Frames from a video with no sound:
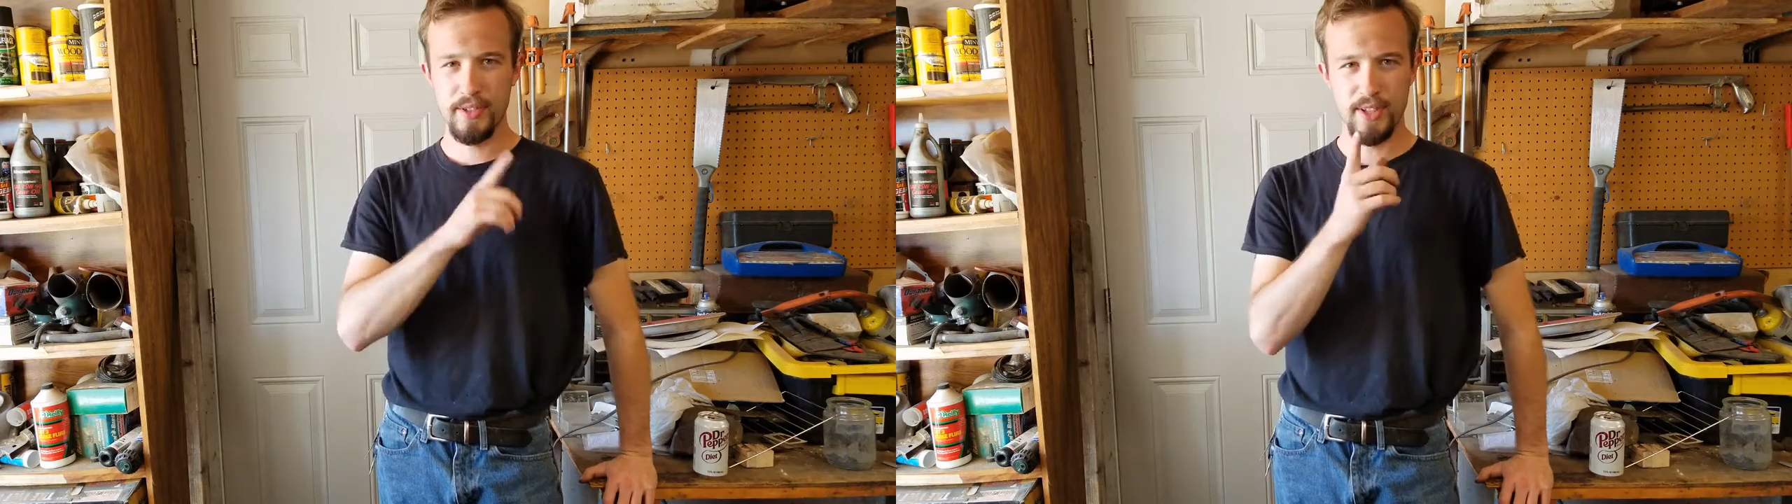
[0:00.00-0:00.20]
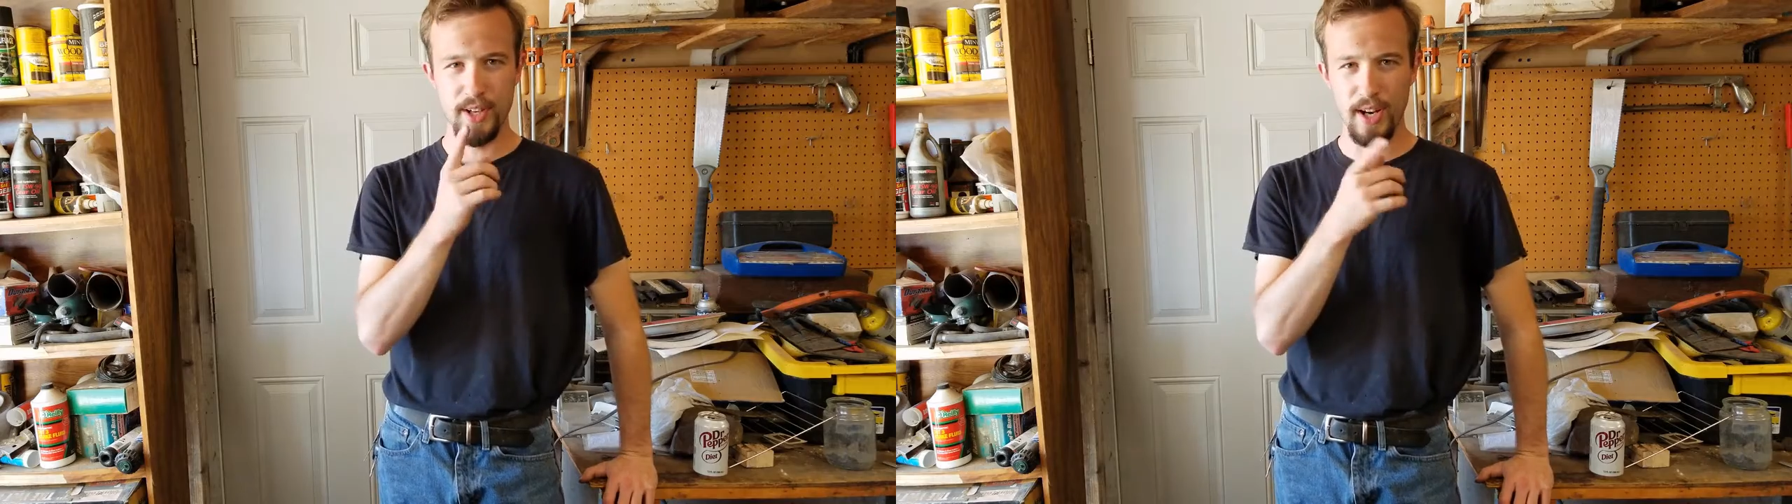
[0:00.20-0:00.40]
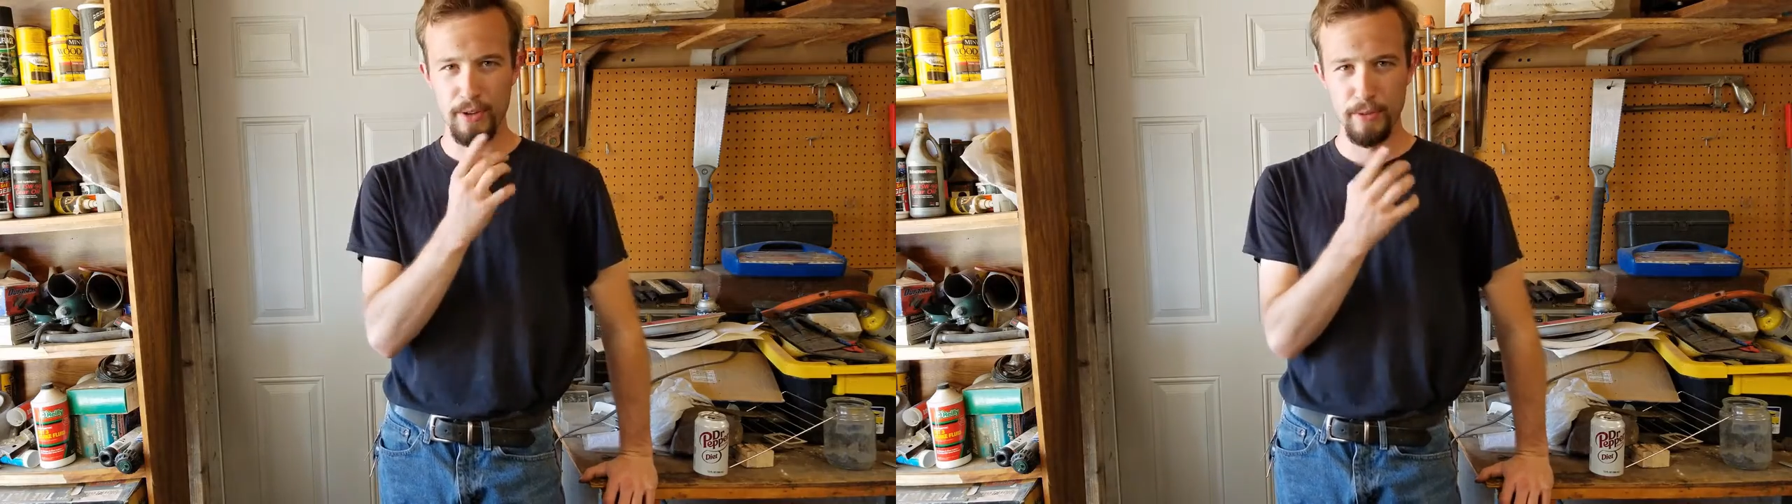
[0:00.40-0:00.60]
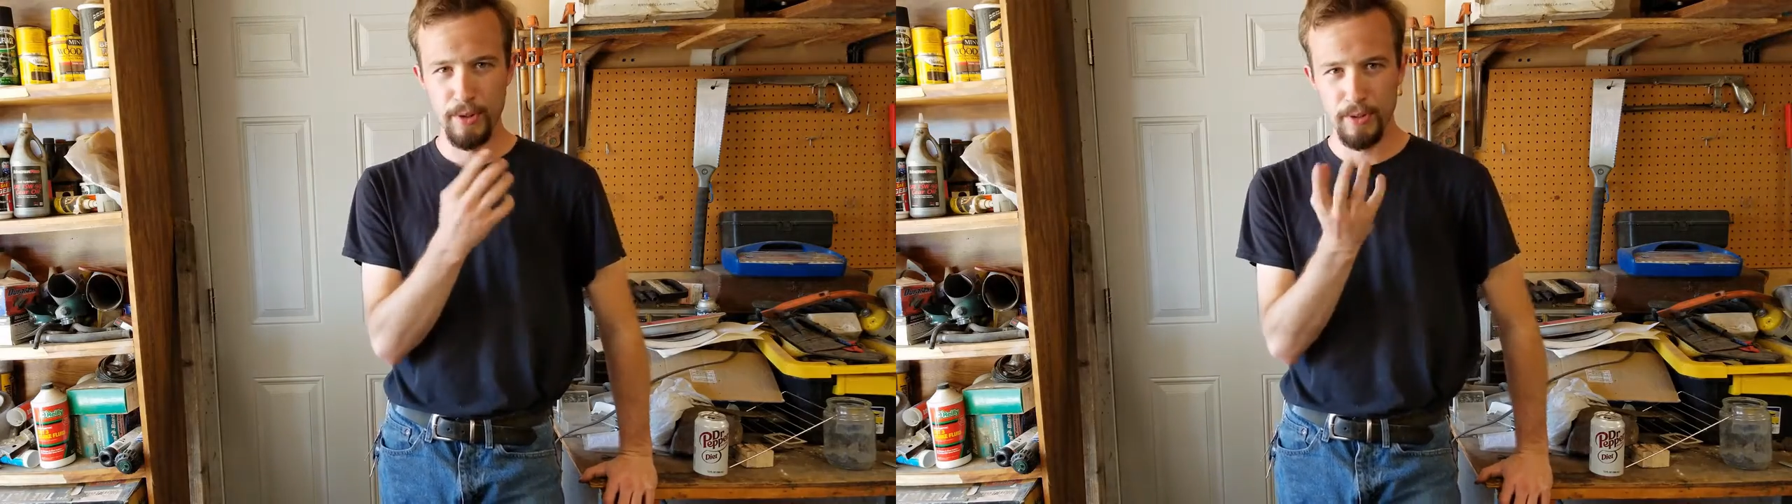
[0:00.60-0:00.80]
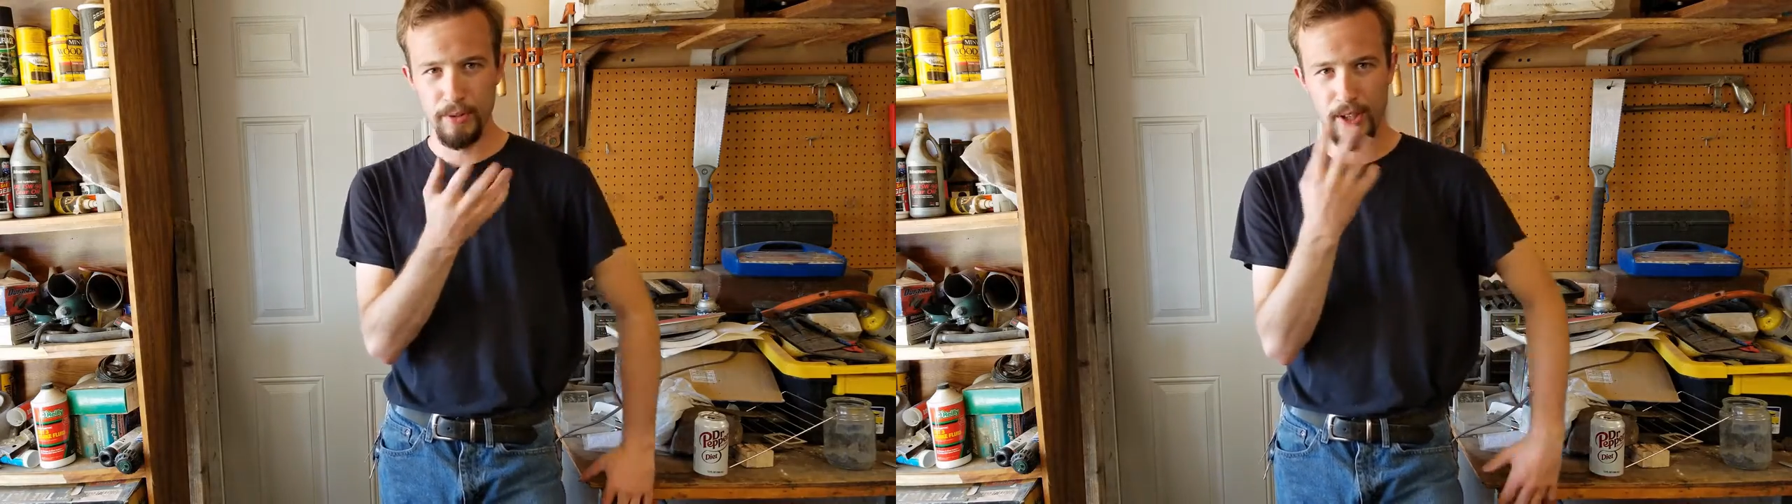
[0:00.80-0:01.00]
stock
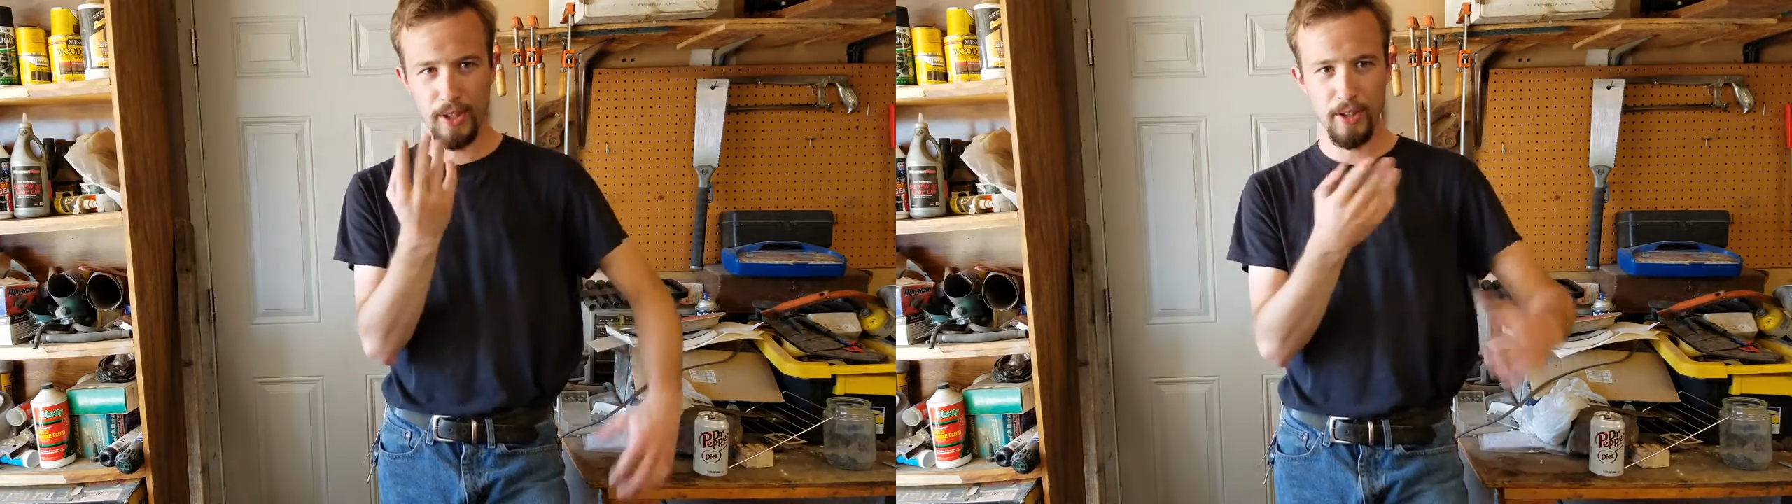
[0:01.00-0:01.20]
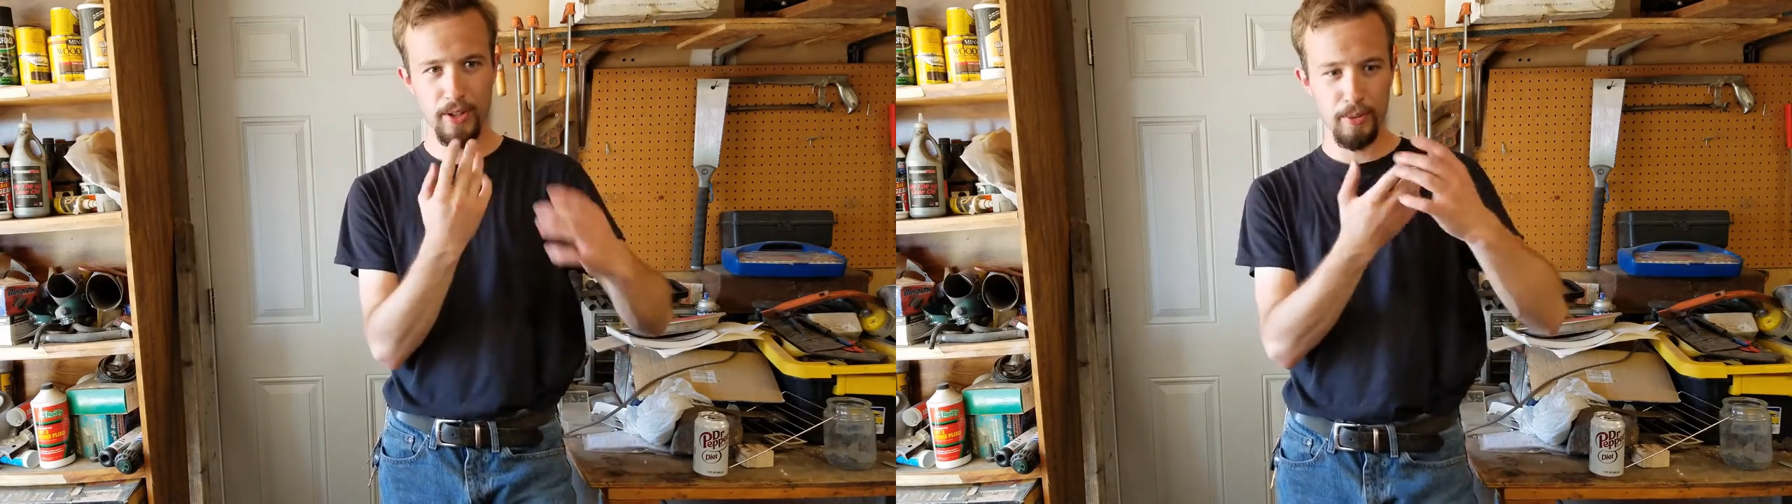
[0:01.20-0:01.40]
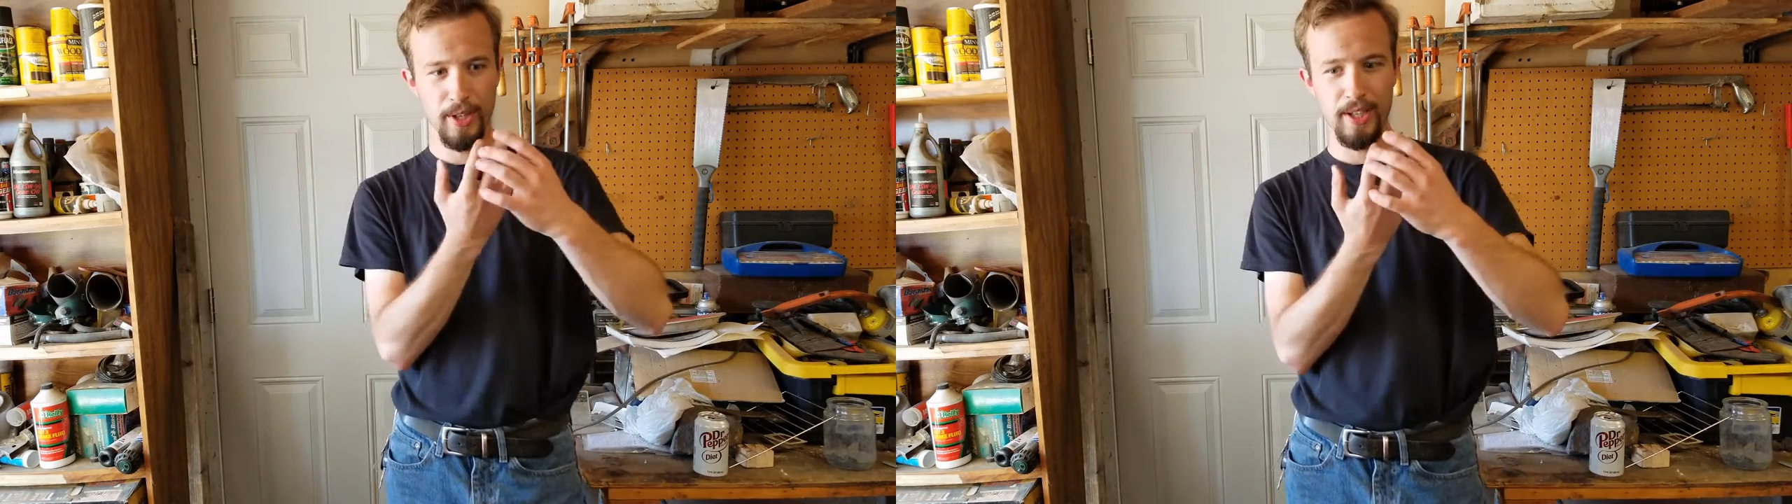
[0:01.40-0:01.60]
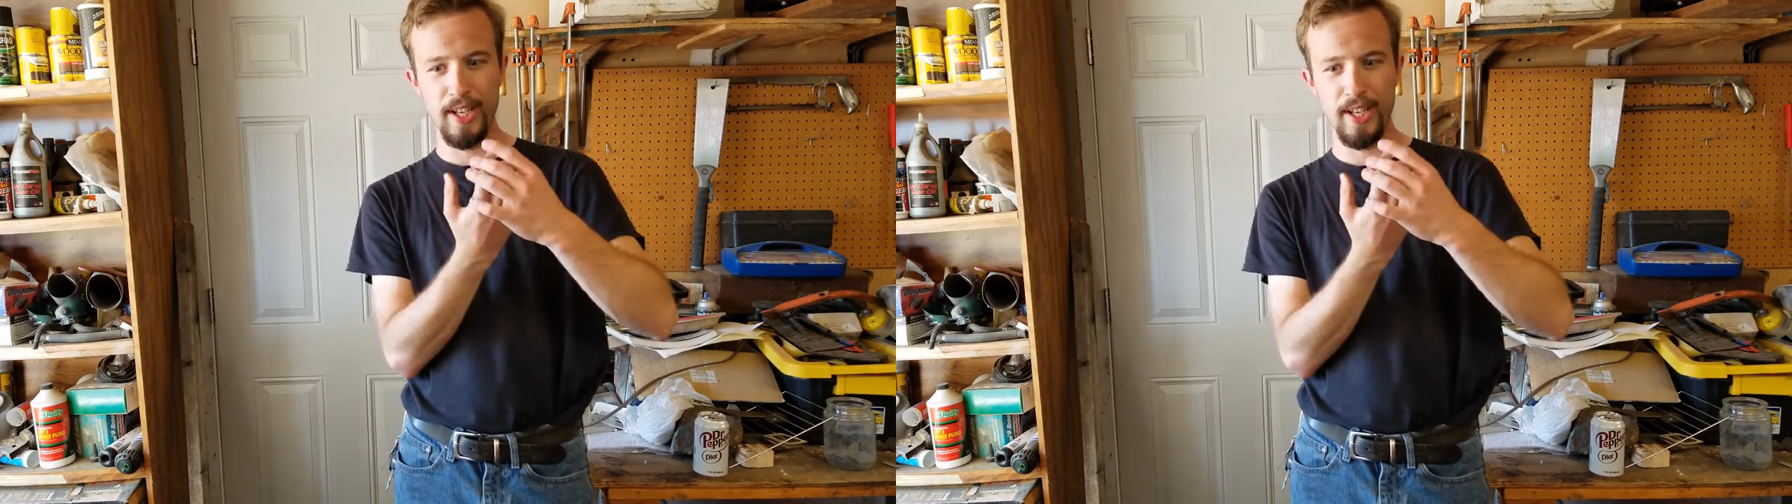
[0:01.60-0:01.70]
remove all the way